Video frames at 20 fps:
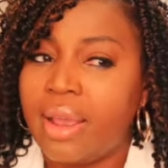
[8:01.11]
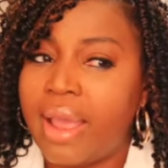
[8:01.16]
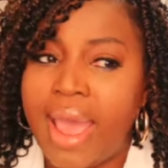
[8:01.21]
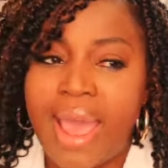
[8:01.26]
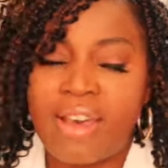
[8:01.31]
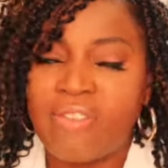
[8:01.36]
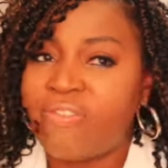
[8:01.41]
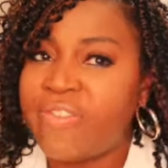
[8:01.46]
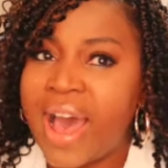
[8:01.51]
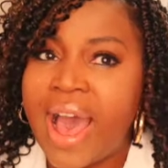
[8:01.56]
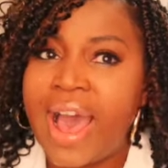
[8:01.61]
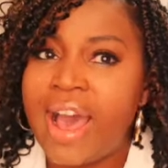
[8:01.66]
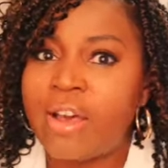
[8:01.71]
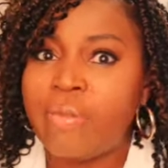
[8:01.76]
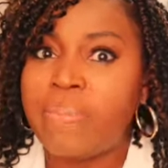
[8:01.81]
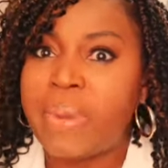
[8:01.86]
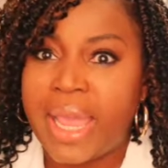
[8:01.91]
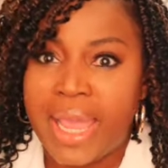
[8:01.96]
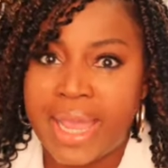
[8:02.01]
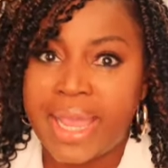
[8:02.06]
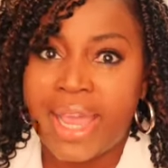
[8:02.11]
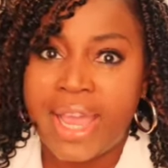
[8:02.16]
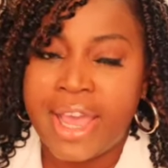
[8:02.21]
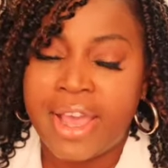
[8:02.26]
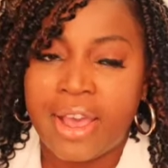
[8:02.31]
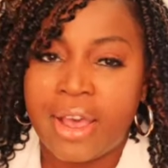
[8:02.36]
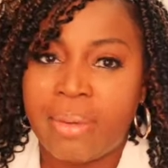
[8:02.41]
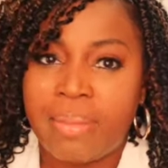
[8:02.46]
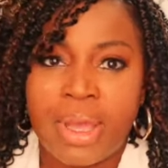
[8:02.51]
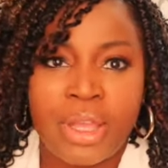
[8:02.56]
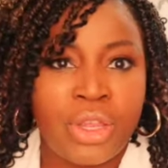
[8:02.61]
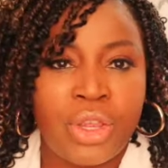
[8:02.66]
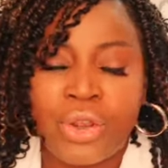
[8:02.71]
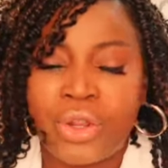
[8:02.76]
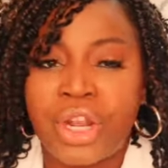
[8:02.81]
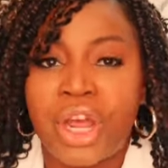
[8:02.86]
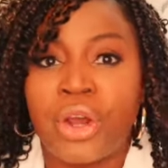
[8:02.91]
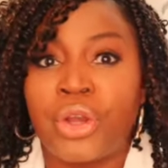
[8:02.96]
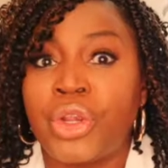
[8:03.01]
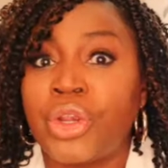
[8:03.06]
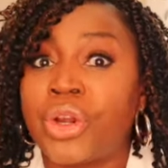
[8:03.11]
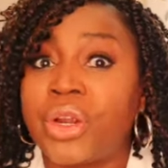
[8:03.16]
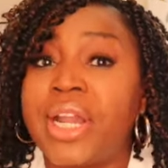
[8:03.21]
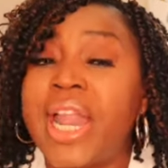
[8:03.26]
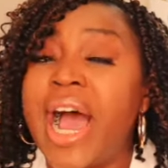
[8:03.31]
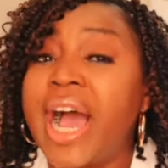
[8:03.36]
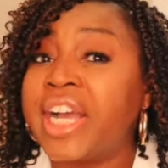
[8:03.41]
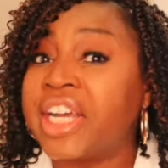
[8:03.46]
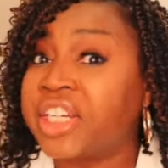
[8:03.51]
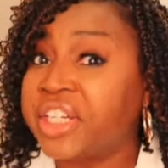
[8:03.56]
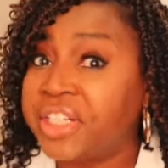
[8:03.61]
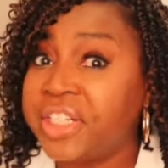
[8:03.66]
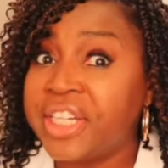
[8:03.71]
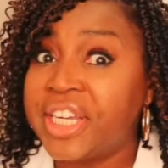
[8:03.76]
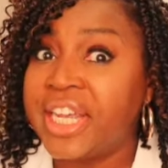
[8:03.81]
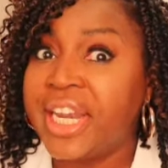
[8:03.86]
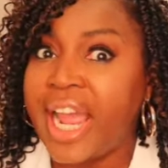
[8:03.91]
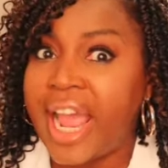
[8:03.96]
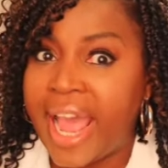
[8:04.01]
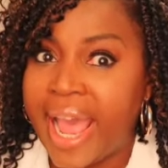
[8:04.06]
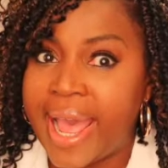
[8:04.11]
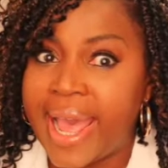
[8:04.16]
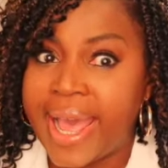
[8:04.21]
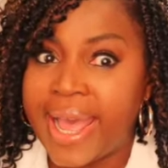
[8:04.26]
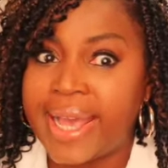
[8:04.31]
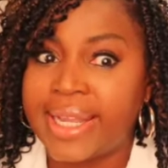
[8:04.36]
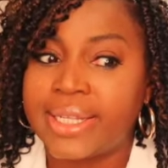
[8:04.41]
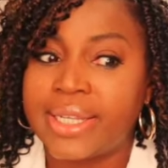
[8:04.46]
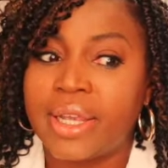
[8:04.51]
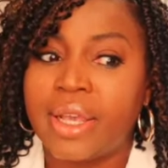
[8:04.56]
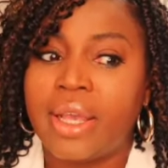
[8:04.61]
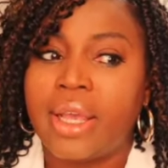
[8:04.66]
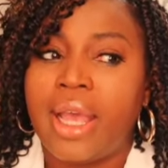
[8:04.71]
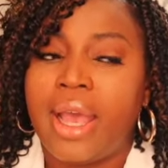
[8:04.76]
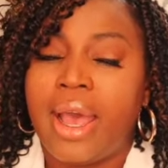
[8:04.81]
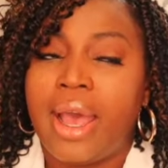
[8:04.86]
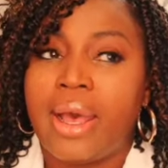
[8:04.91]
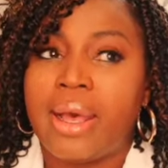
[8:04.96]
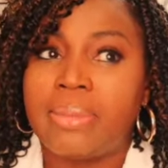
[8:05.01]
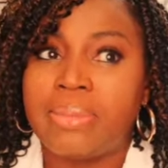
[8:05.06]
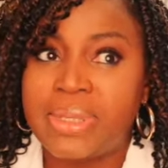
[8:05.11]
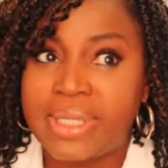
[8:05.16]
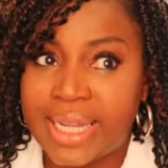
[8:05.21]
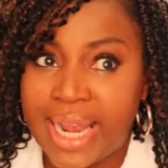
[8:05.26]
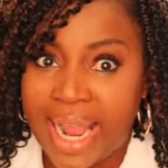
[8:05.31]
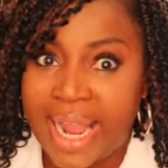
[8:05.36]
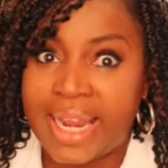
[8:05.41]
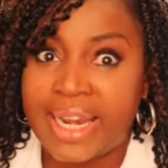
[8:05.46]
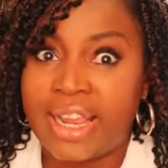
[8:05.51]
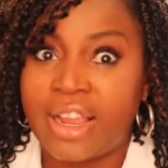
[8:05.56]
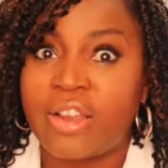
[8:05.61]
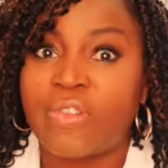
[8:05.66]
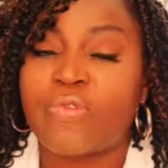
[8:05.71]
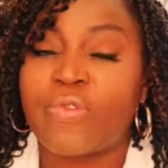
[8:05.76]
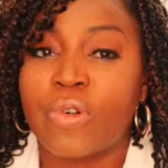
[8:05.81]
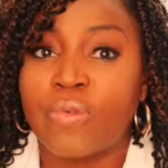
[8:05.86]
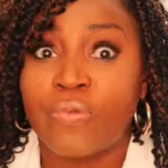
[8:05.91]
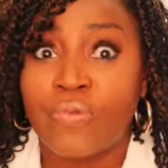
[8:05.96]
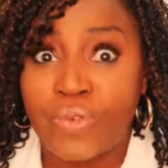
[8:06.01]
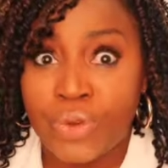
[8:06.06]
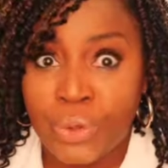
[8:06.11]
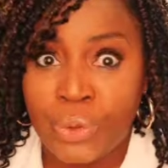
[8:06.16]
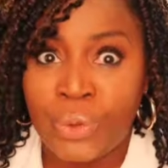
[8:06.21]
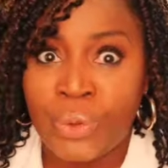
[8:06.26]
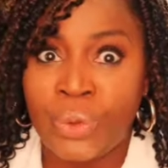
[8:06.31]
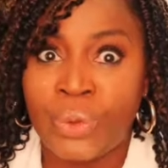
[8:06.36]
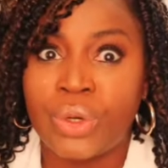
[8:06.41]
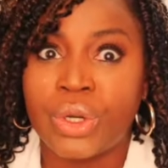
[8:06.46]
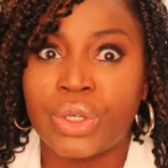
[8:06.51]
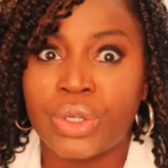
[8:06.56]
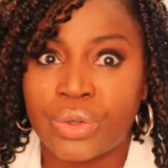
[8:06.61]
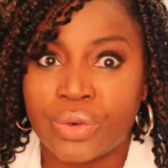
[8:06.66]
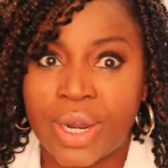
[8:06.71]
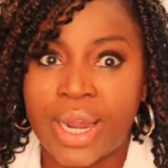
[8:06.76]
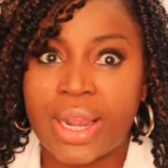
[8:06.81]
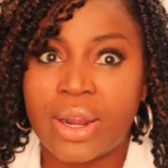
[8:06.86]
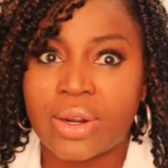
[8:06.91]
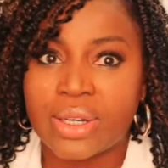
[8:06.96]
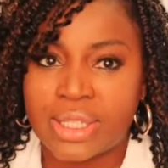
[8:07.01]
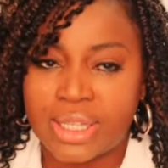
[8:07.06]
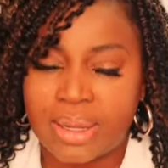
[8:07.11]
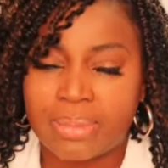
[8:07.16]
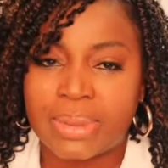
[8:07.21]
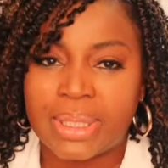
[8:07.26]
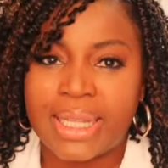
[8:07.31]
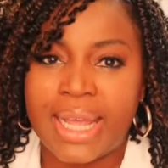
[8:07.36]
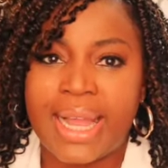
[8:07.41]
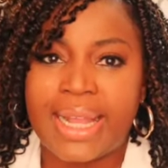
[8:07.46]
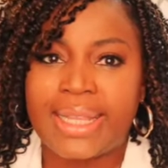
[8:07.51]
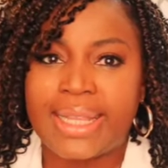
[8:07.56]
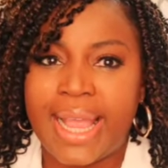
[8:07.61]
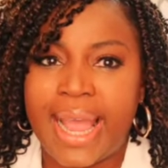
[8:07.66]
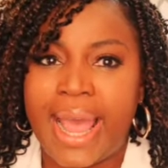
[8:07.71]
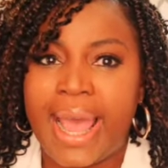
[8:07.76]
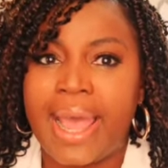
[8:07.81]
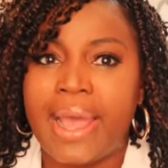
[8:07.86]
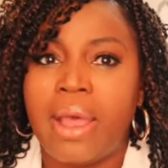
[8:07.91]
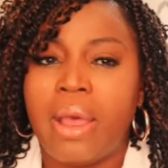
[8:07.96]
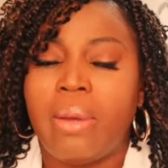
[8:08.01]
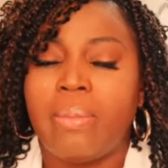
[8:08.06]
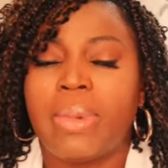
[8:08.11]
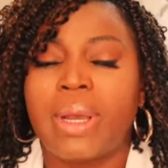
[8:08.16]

at 5 p.m. and you know you're not good at abstaining from food or drink or something like that,